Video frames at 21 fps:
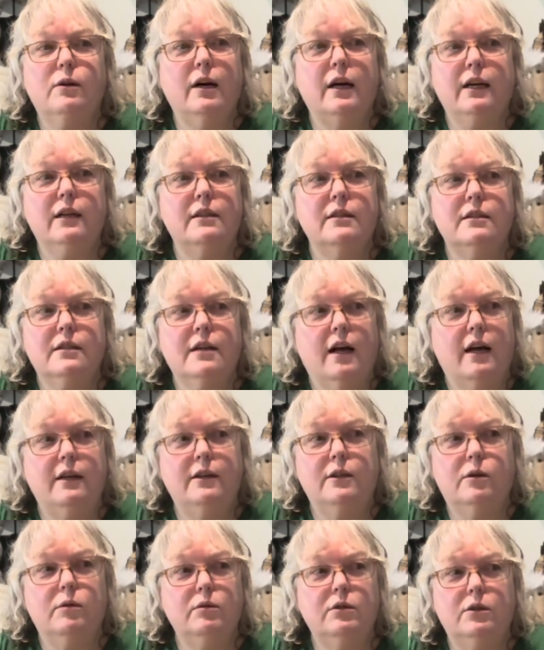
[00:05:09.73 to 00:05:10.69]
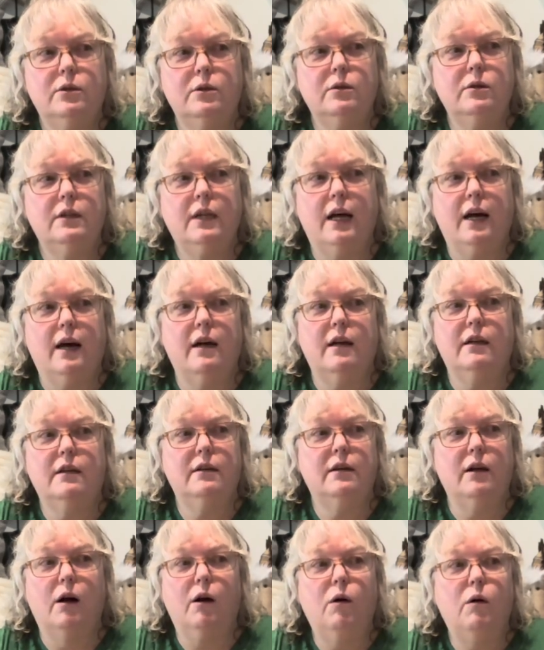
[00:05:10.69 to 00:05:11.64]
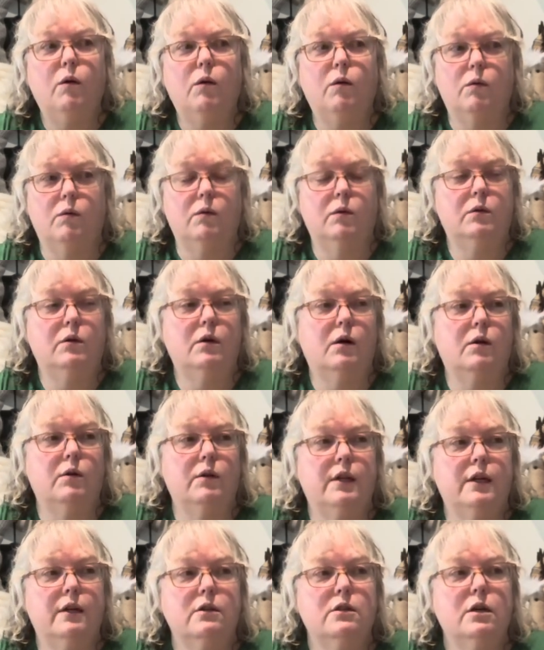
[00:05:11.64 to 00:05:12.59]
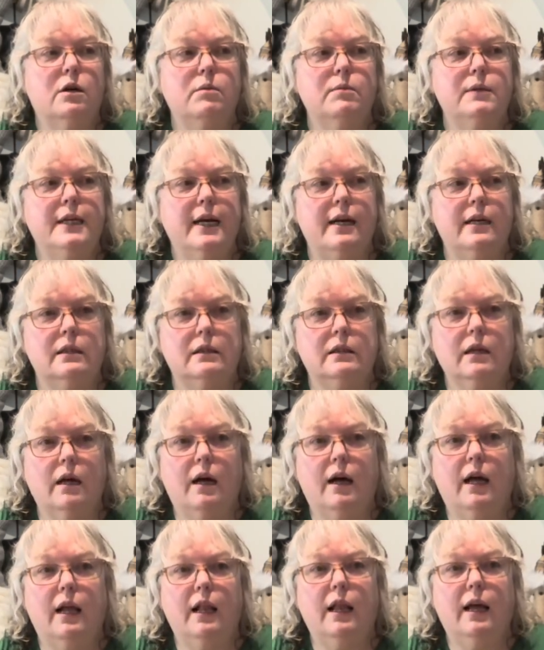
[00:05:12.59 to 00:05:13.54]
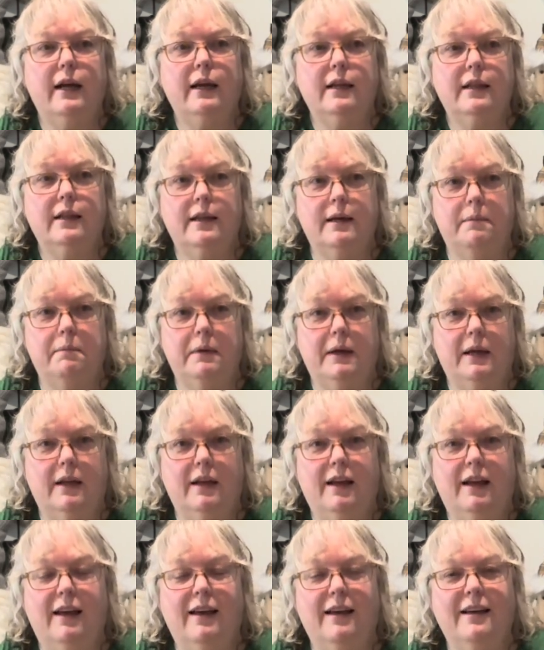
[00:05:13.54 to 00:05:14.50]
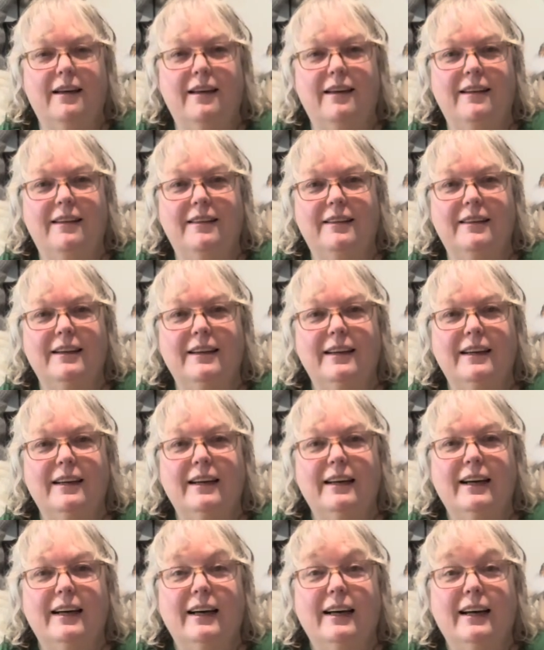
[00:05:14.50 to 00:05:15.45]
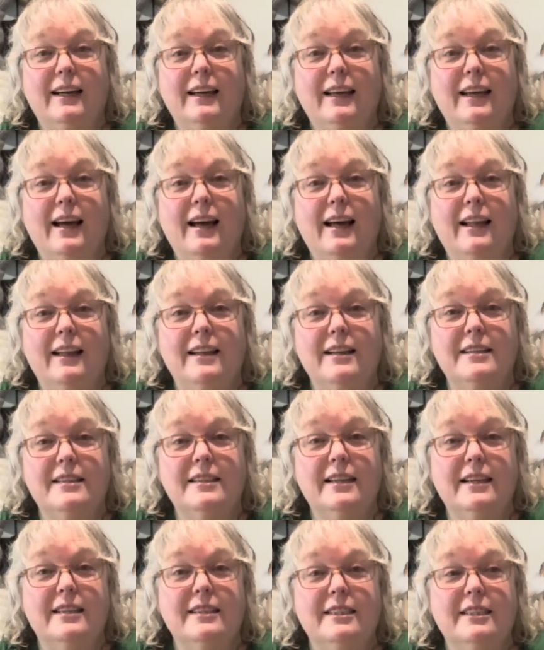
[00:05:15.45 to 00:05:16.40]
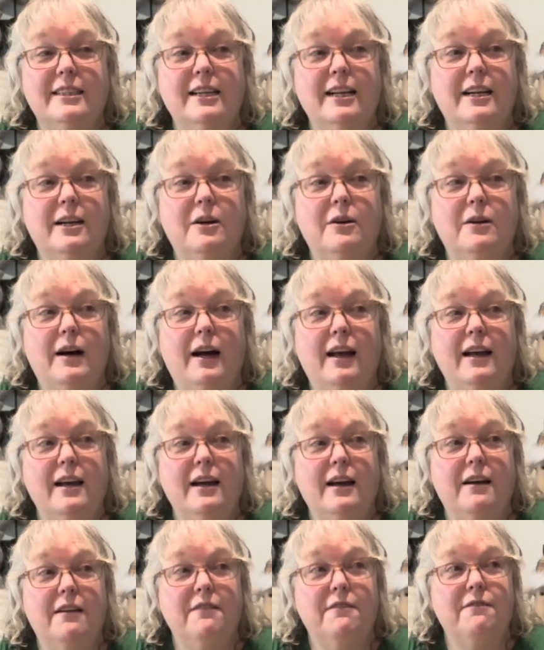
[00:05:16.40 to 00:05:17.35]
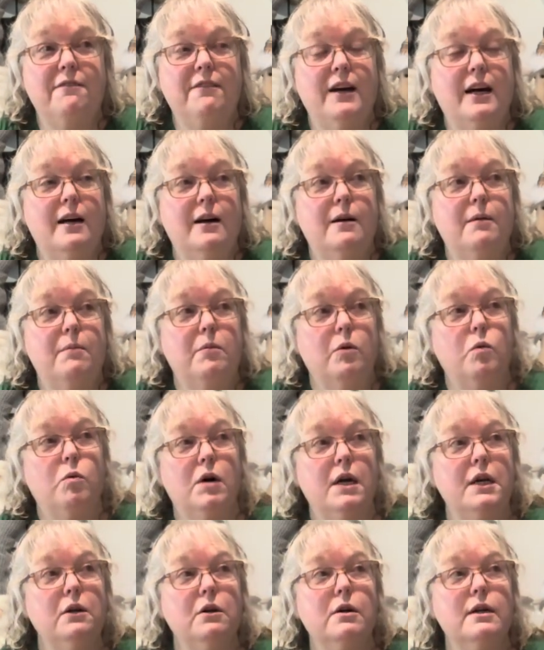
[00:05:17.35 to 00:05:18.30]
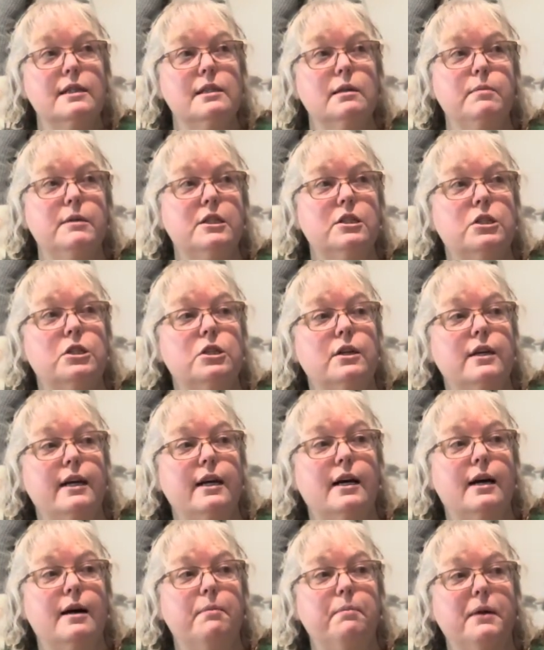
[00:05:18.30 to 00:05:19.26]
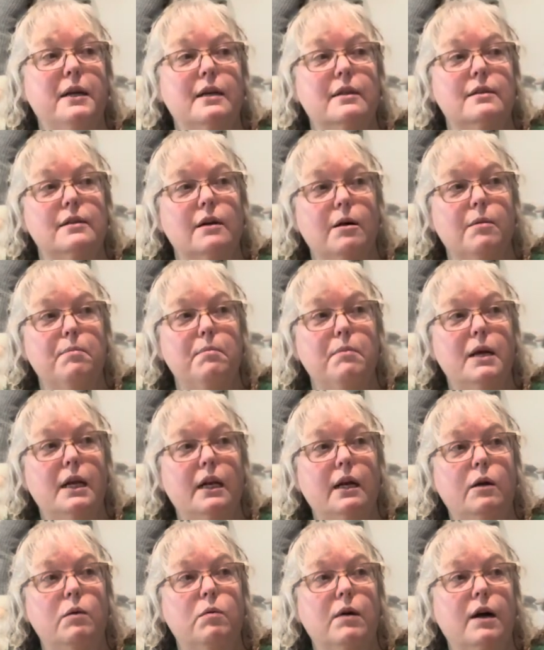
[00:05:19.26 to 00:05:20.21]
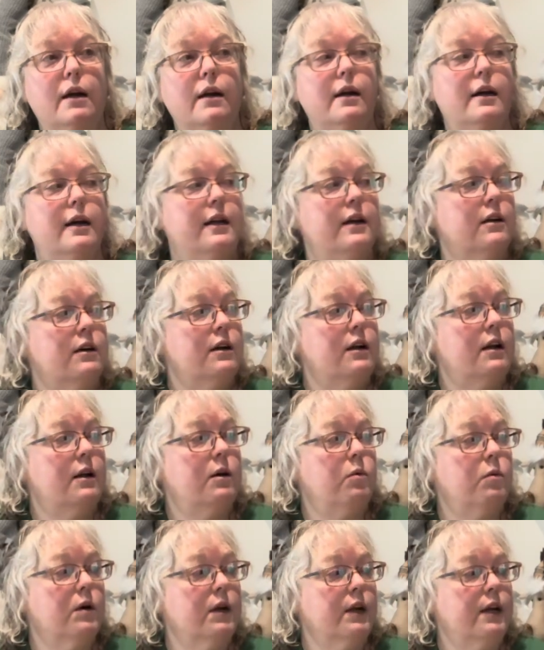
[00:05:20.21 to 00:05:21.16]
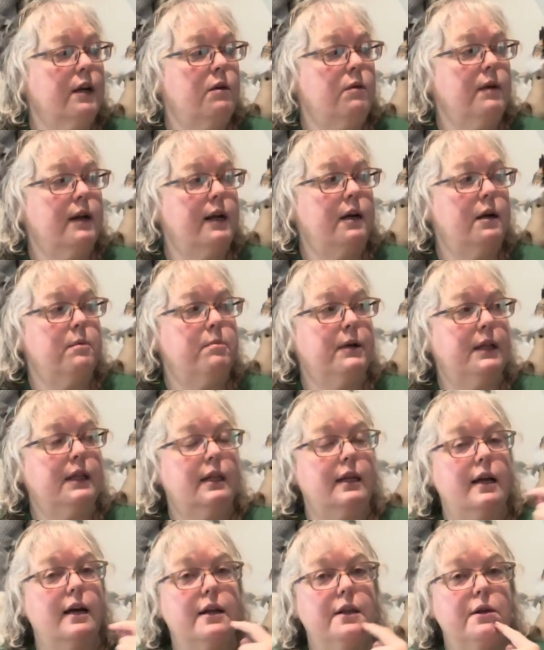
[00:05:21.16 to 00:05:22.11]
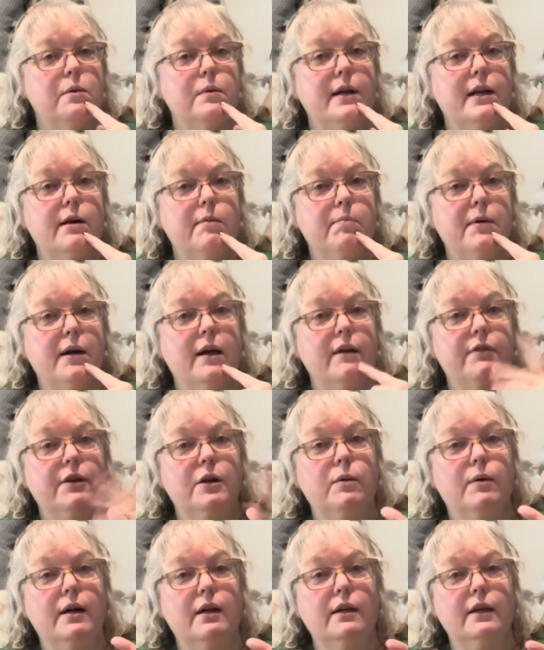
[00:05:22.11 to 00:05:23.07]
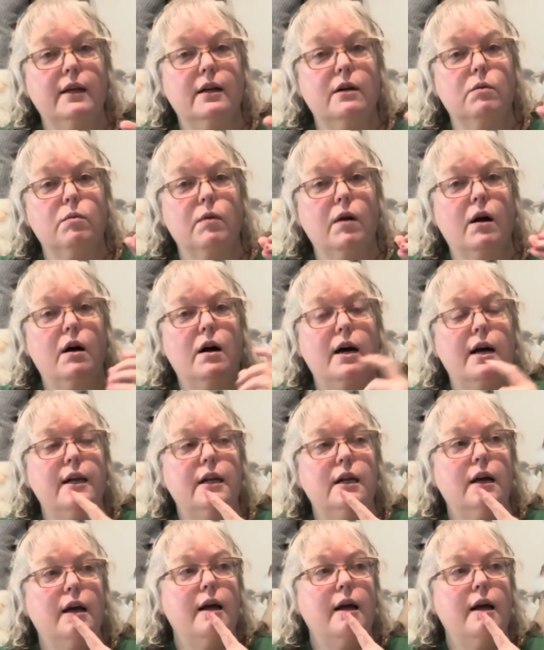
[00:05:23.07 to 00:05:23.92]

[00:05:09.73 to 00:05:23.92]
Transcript: I don't do that. No, they're tomtes. I like them. And yeah, this is, I have one Christmas tree up. It's our mini wrought iron. We're getting ready to put the other one up. I have to go out and get a rod.